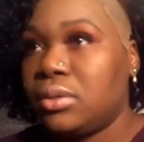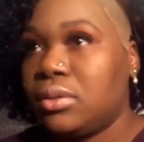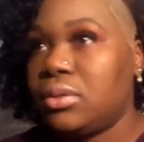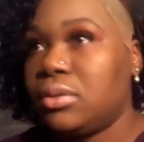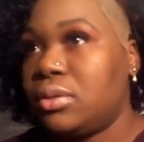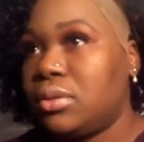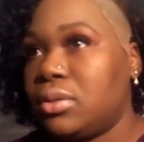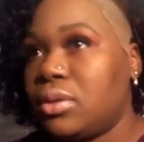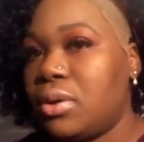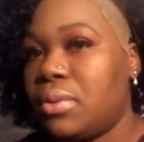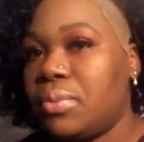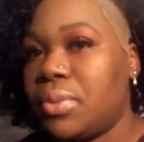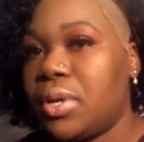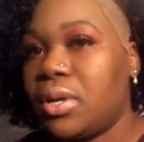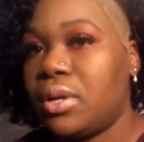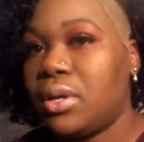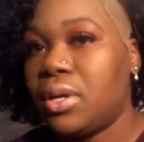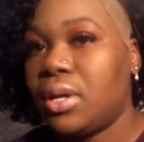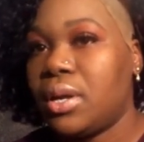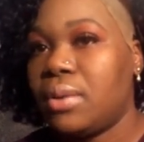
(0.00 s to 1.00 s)
so I'm
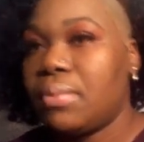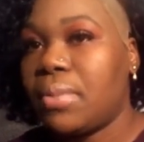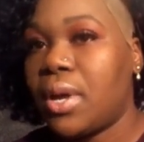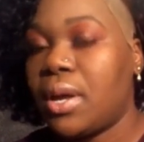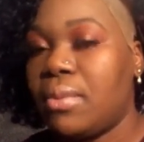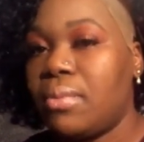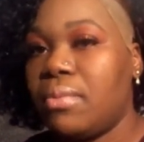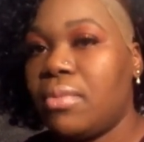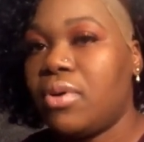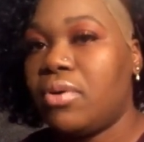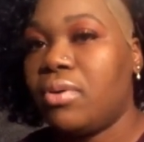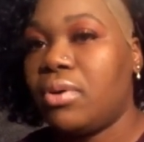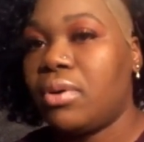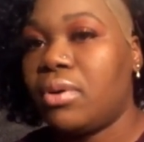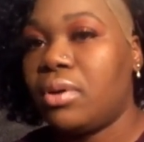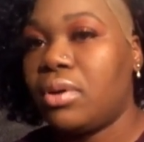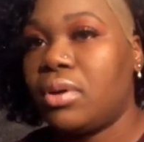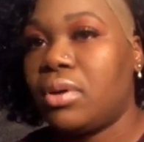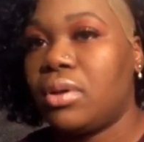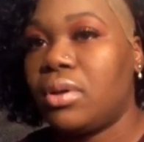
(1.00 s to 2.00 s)
gonna get my
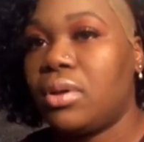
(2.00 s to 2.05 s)
mirror.